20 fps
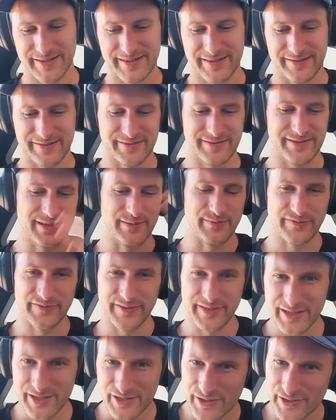
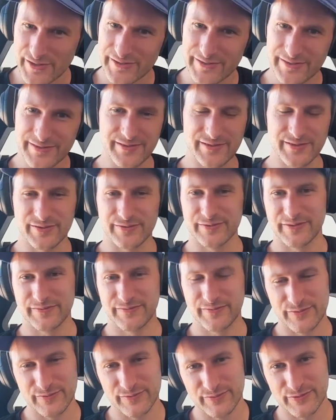gamification. So
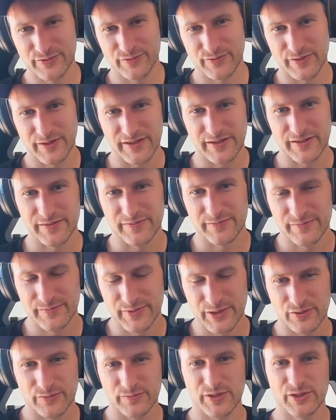if you try
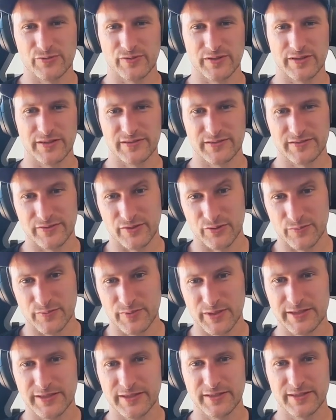Bitcoin Beach Wallet, now
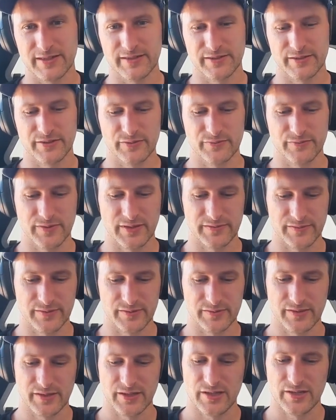Blink, like you will
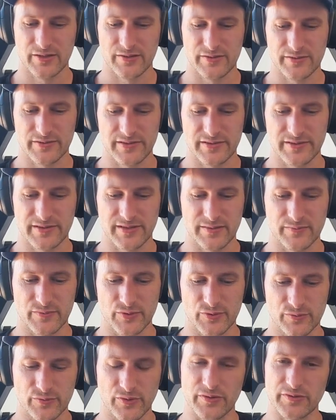have a
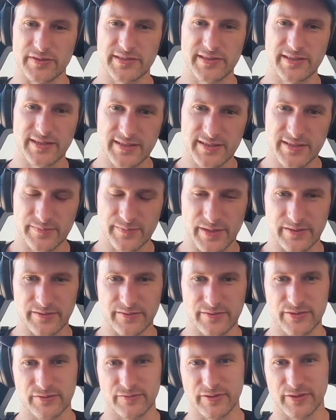system to earn sats by
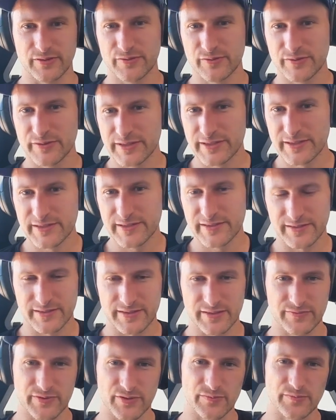answering quiz,
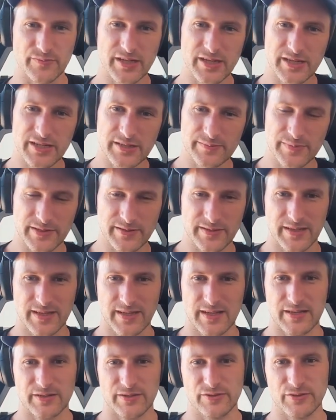and there is a map, and
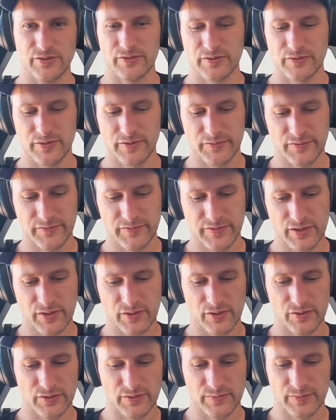you have to
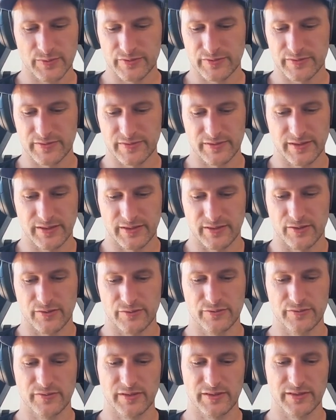think a lot about,
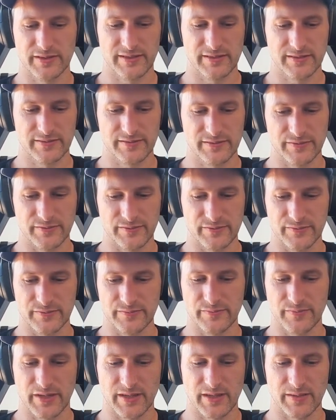how do I get,
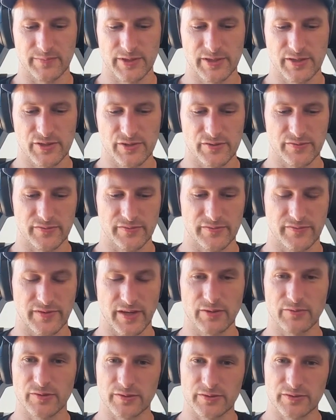my application
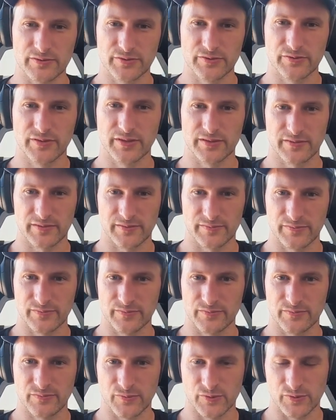viral to get
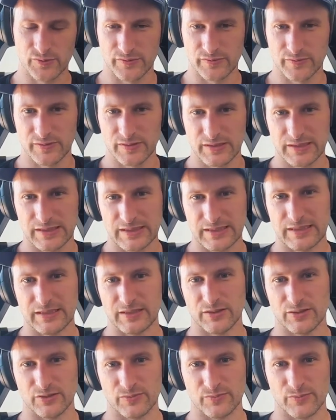more,
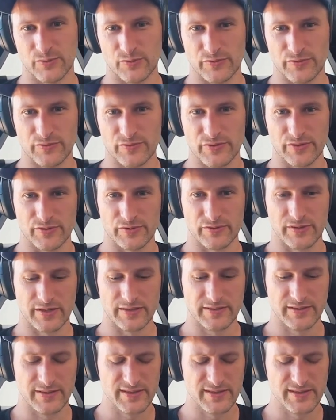more user. And